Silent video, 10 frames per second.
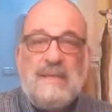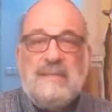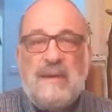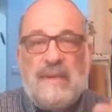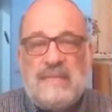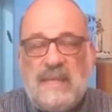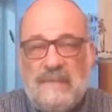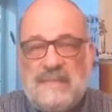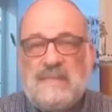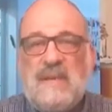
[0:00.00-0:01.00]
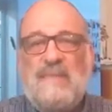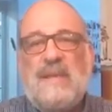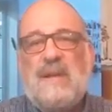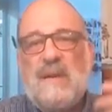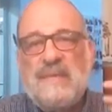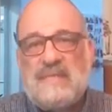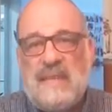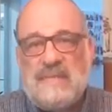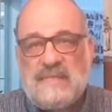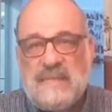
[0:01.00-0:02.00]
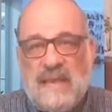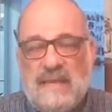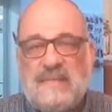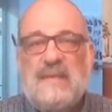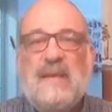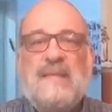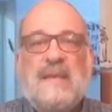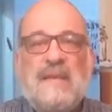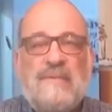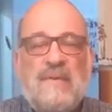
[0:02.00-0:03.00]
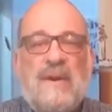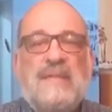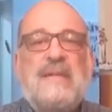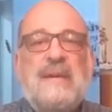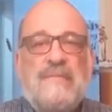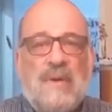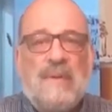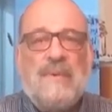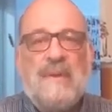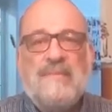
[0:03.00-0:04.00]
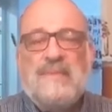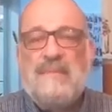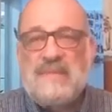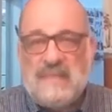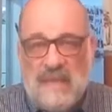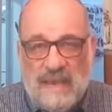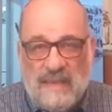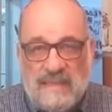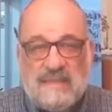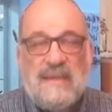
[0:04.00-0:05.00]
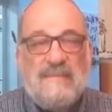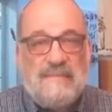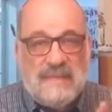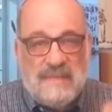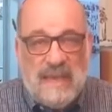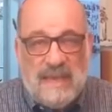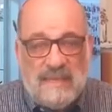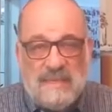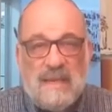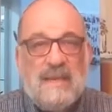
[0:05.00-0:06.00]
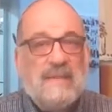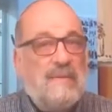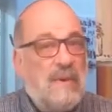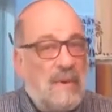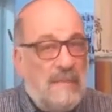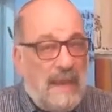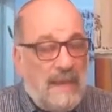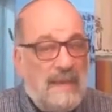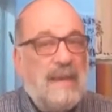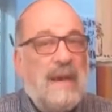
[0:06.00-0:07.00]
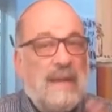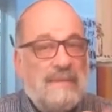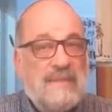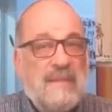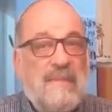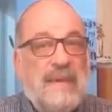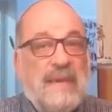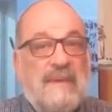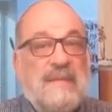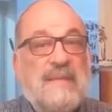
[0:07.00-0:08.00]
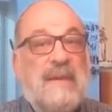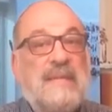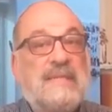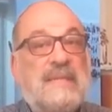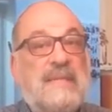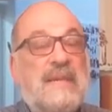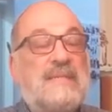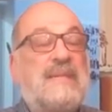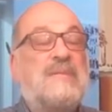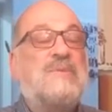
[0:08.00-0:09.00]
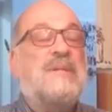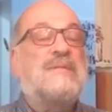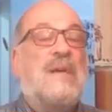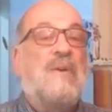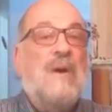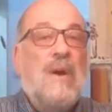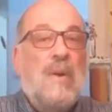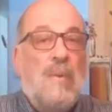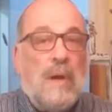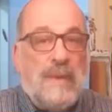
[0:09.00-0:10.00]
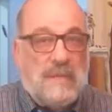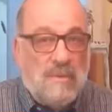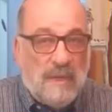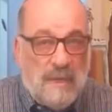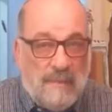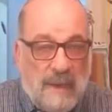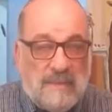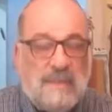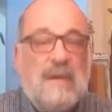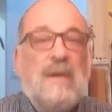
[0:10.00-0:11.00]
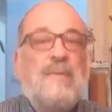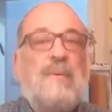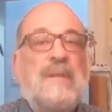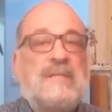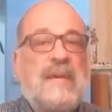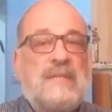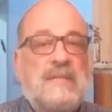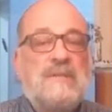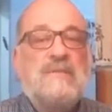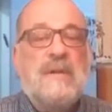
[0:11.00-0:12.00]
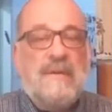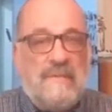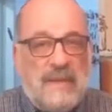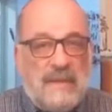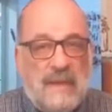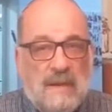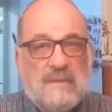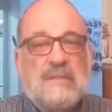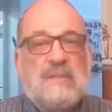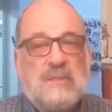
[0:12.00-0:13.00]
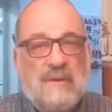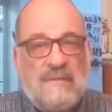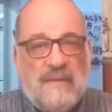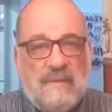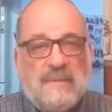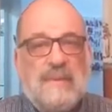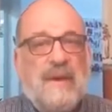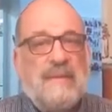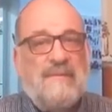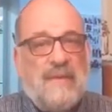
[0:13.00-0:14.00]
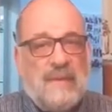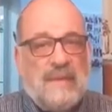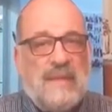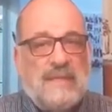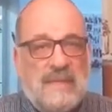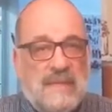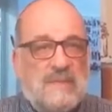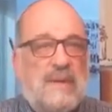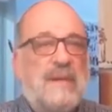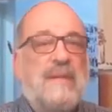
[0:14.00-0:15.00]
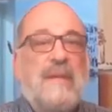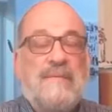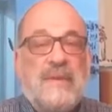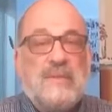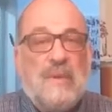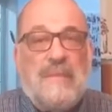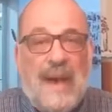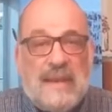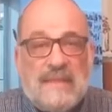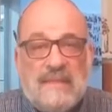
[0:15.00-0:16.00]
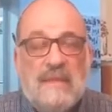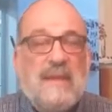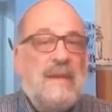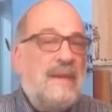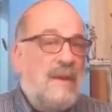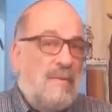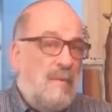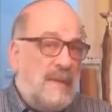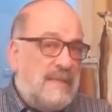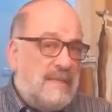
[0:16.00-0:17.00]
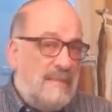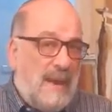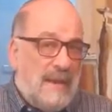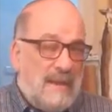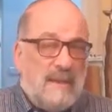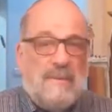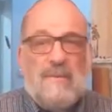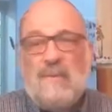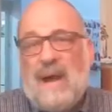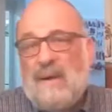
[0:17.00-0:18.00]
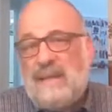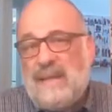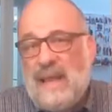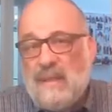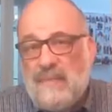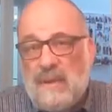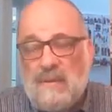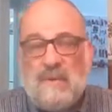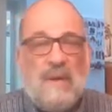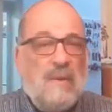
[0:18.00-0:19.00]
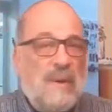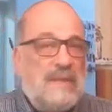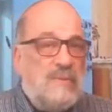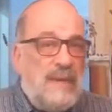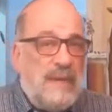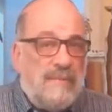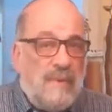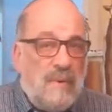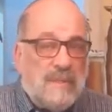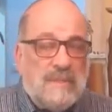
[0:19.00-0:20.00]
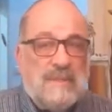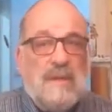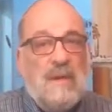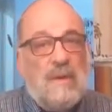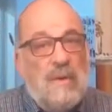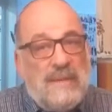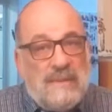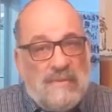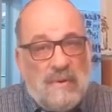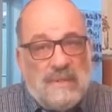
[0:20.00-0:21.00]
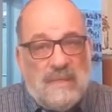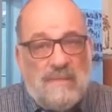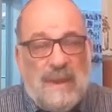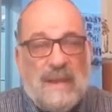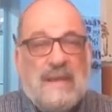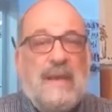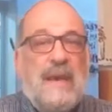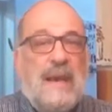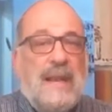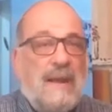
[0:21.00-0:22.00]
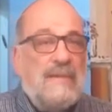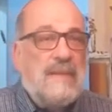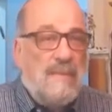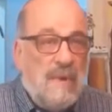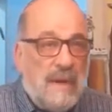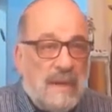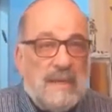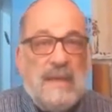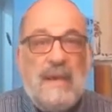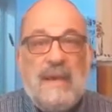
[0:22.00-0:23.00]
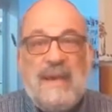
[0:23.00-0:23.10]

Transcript: So many tips, so many common sense things that can avoid problems and mistakes. Mistakes that we all make. And I'm still making after 36 years in Israel. So what are we talking about? We want to send you videos, short films about the following things in Israel. First of all, banks. What is the bank? How can it help you? What is really important? Who is important in a bank? And how does it work?